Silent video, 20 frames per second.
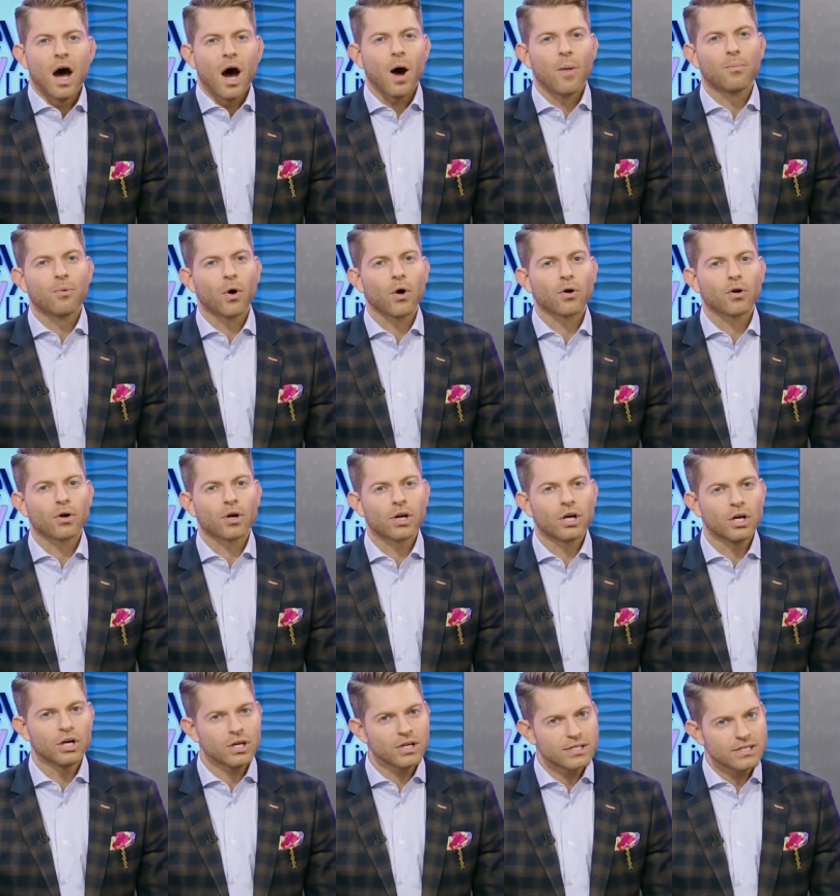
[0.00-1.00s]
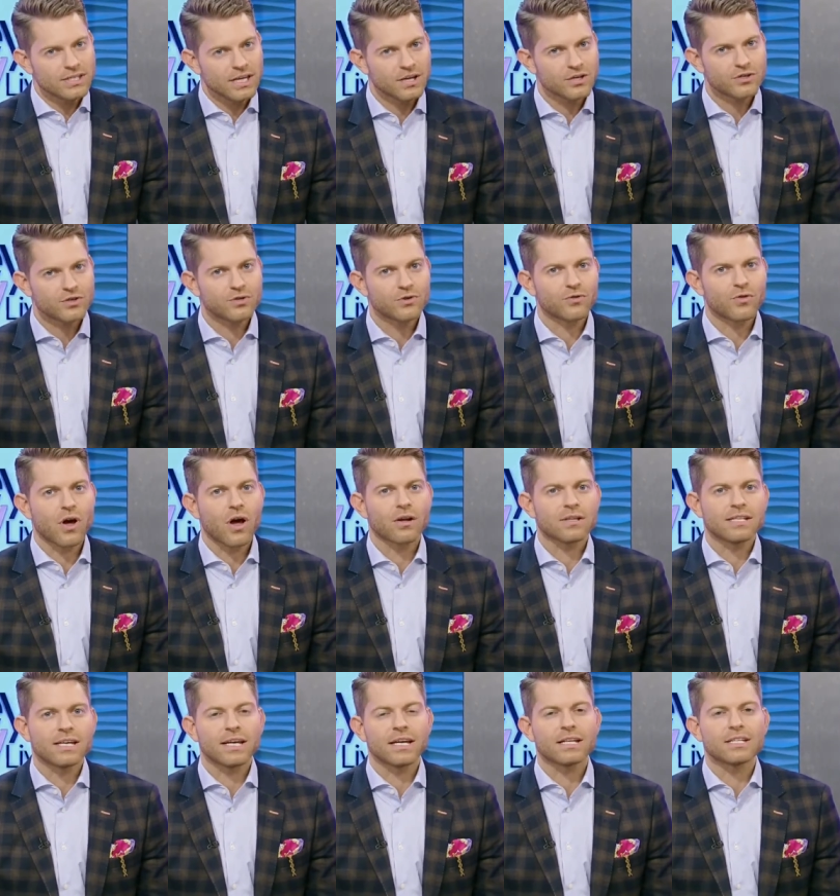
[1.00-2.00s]
A broker could send you the
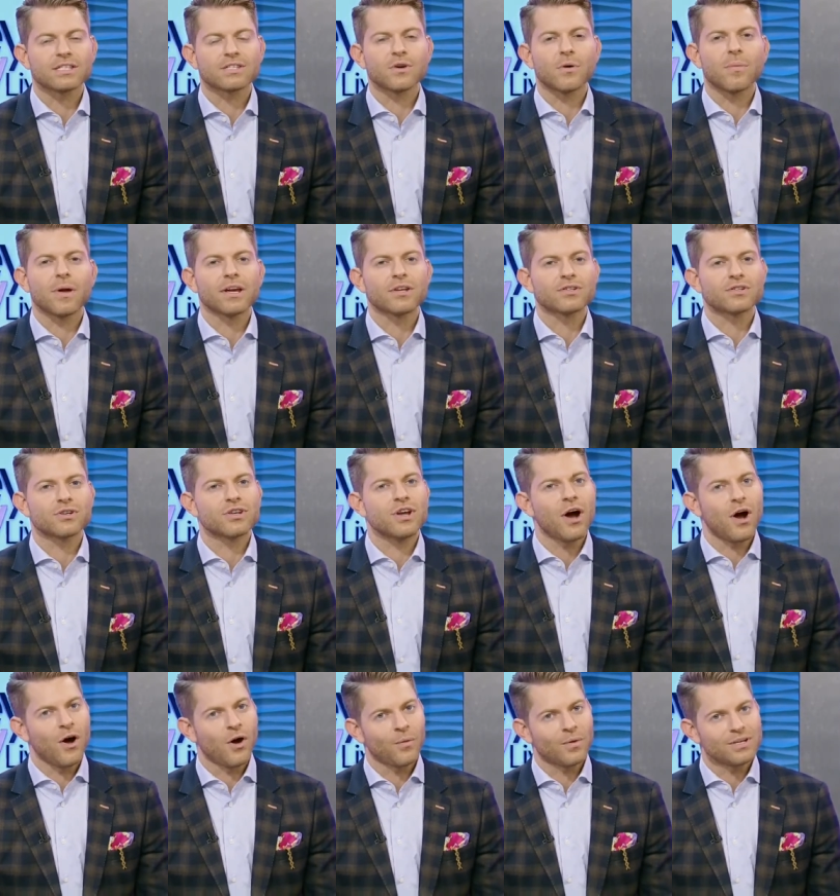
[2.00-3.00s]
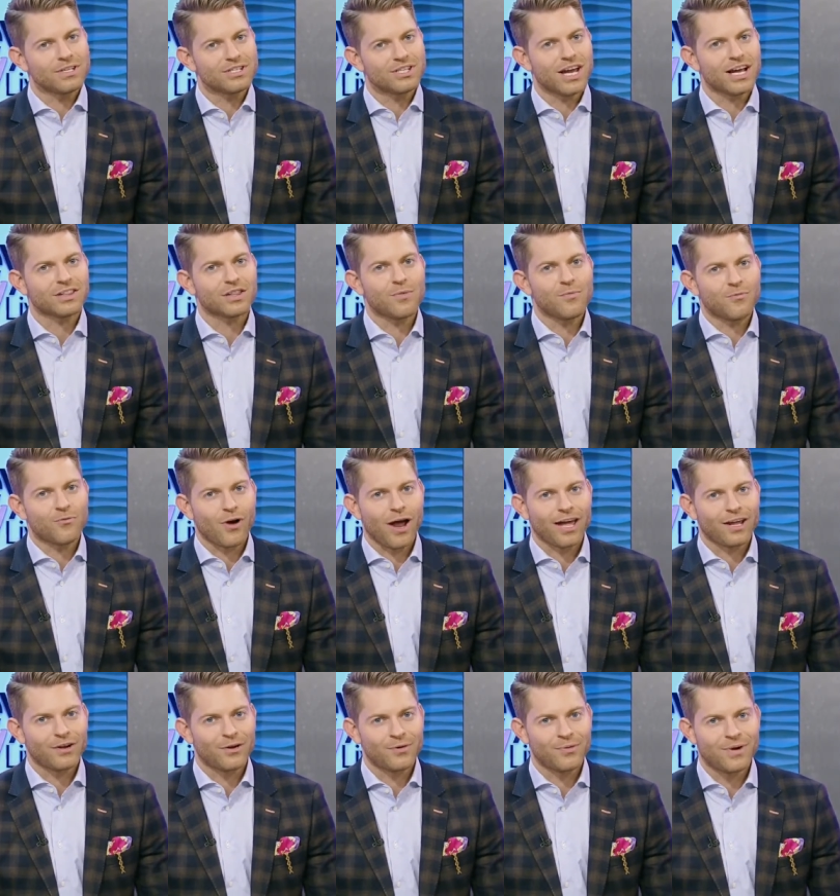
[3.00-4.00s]
wrong ticket, so make sure you always check them
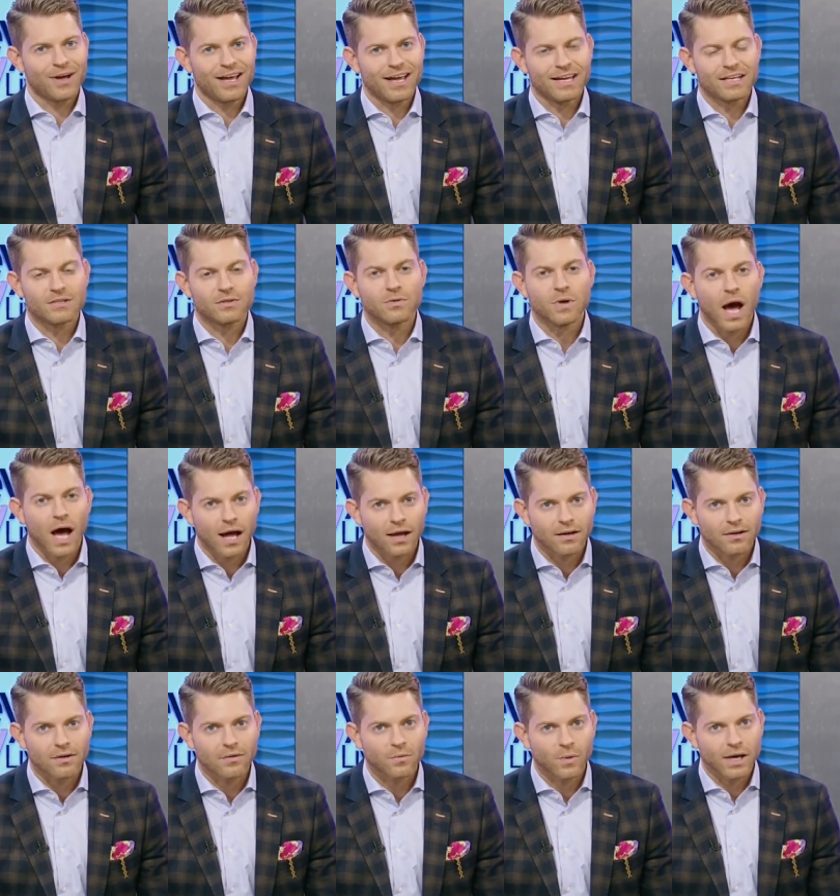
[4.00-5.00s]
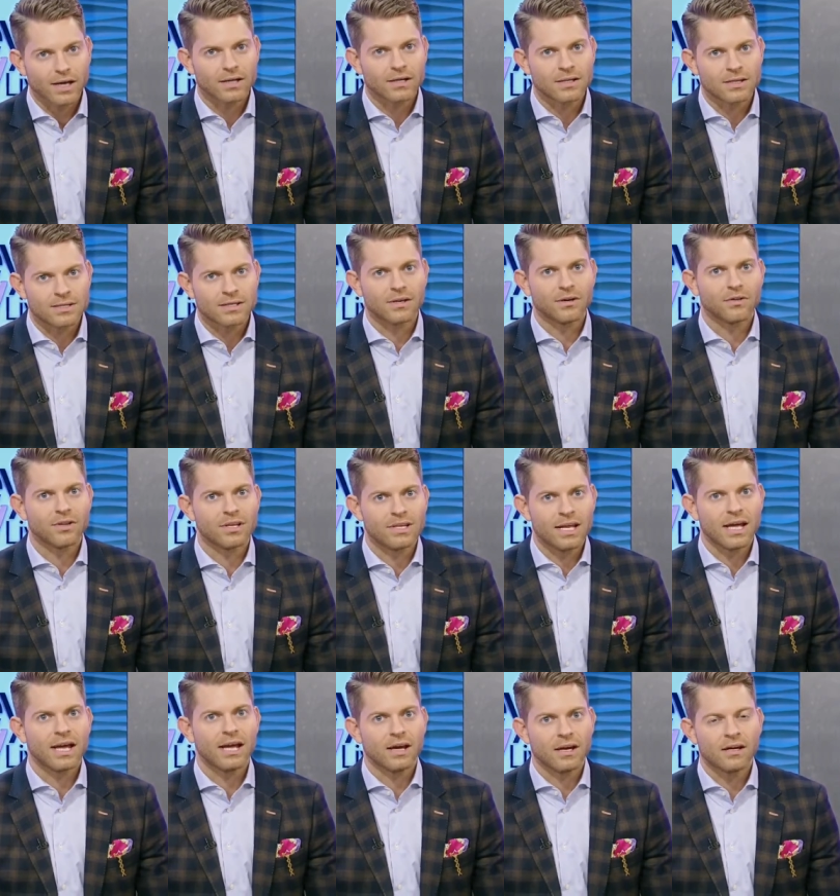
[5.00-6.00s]
right away. Do not wait until the
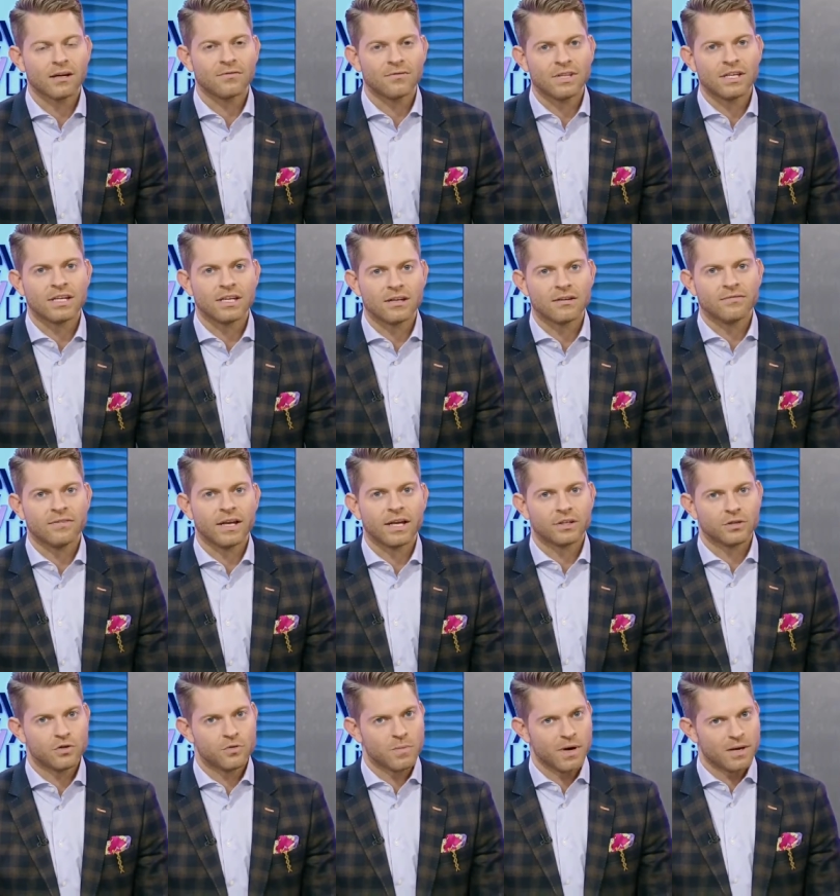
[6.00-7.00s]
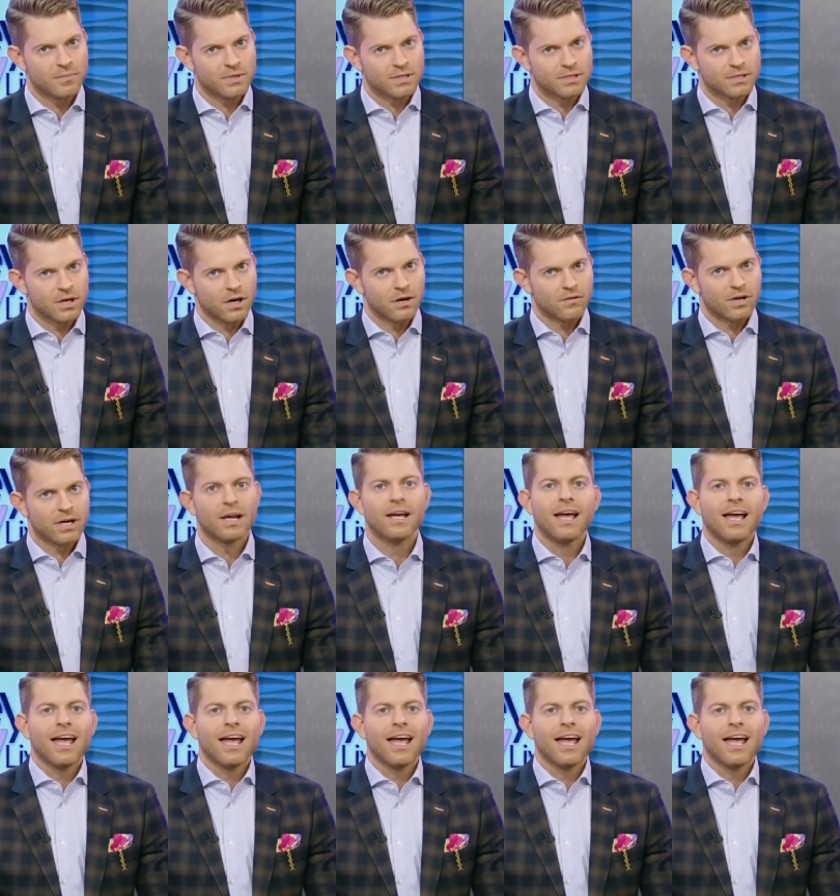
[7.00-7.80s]
day of the event. You might be sorry.